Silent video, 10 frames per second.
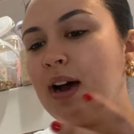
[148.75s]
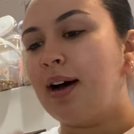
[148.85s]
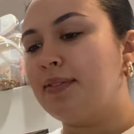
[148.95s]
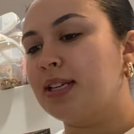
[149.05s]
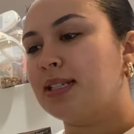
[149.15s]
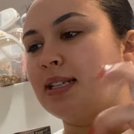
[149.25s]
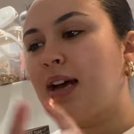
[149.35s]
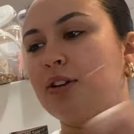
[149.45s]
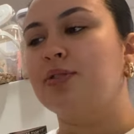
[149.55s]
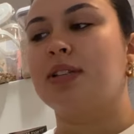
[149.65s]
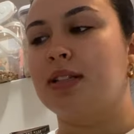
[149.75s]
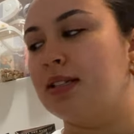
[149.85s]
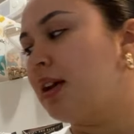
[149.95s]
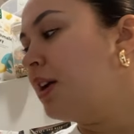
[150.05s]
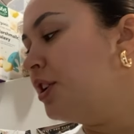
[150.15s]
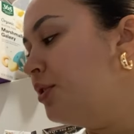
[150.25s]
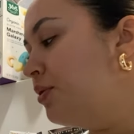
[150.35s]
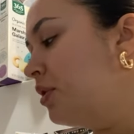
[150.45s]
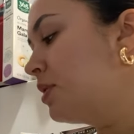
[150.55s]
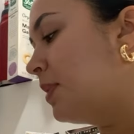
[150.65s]
Obviously not using lasagna
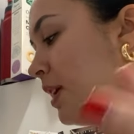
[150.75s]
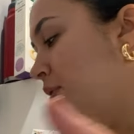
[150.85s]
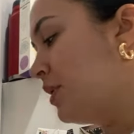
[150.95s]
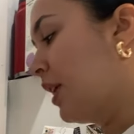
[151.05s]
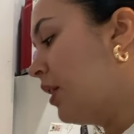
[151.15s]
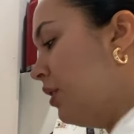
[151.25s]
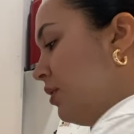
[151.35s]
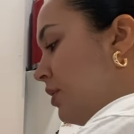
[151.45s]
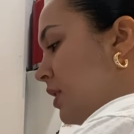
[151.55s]
noodles, but using those.